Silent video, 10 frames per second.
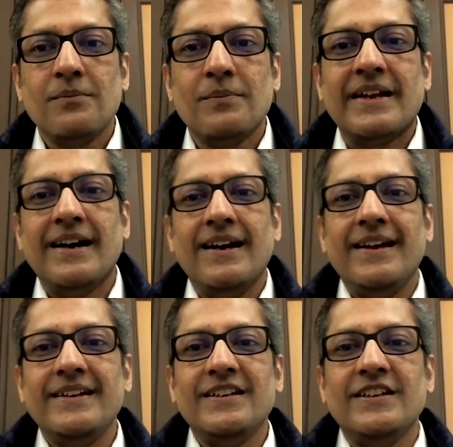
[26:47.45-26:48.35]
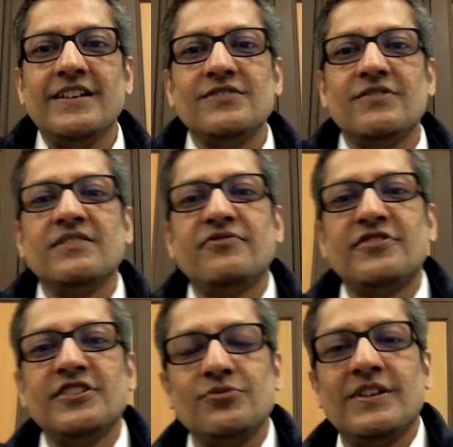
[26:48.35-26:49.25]
But Hylyt is one of the
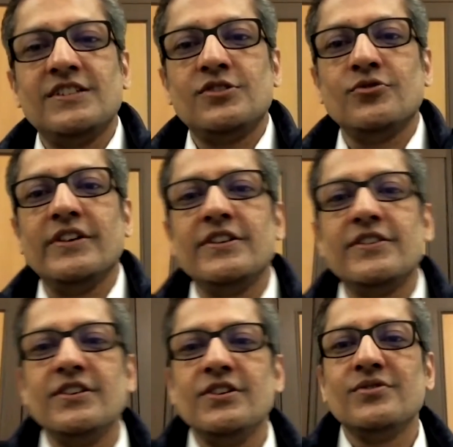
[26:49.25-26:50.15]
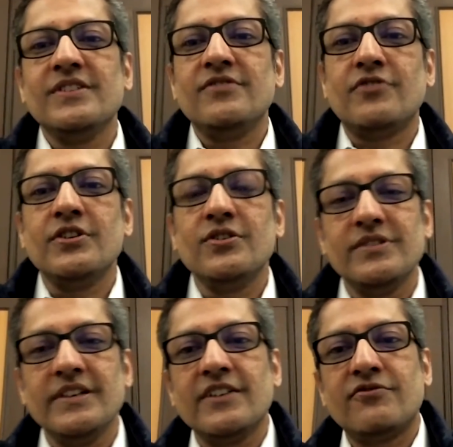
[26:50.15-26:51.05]
first ones to introduce it for
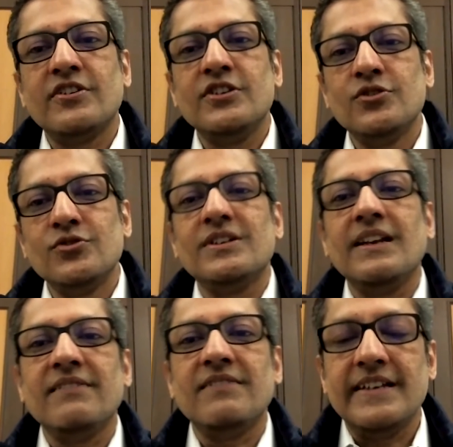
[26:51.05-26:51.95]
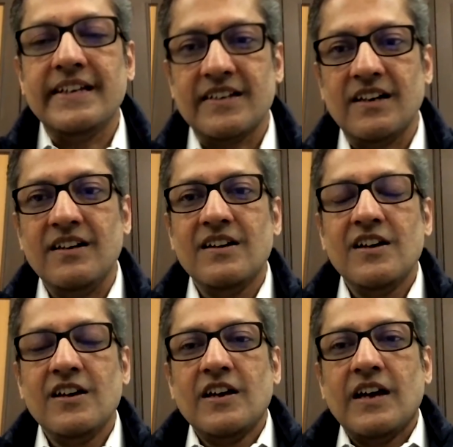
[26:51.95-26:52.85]
using it for user level data,
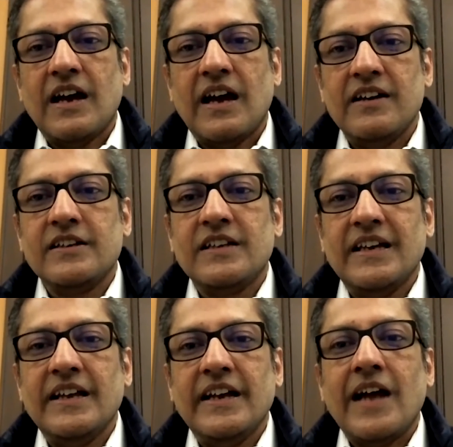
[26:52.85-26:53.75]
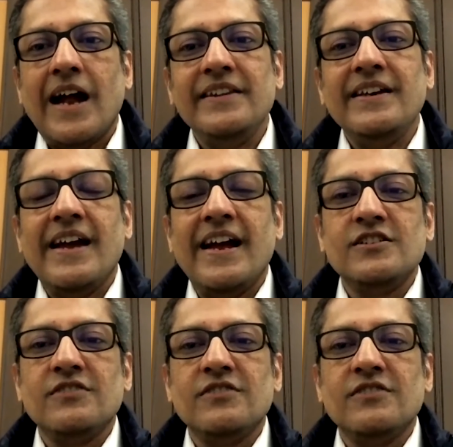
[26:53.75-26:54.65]
it at the
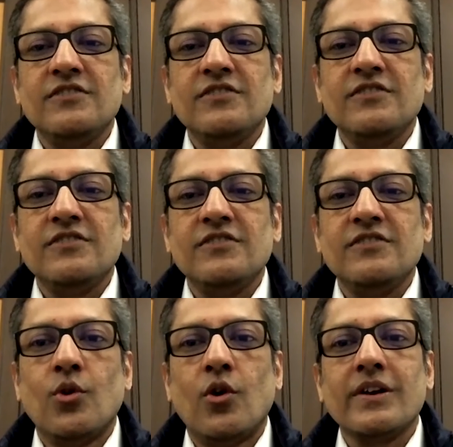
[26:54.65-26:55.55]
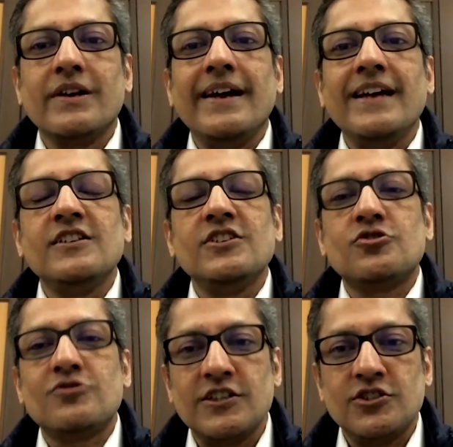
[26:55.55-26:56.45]
hands of the consumer to organize and
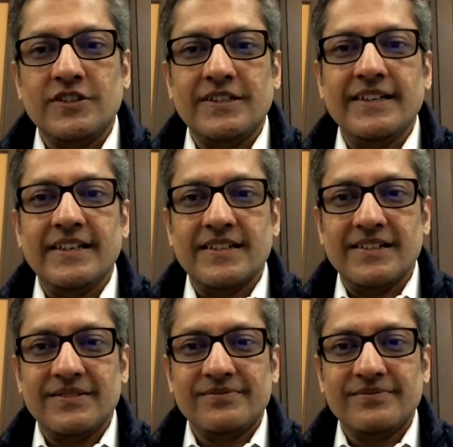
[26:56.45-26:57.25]
structure their data.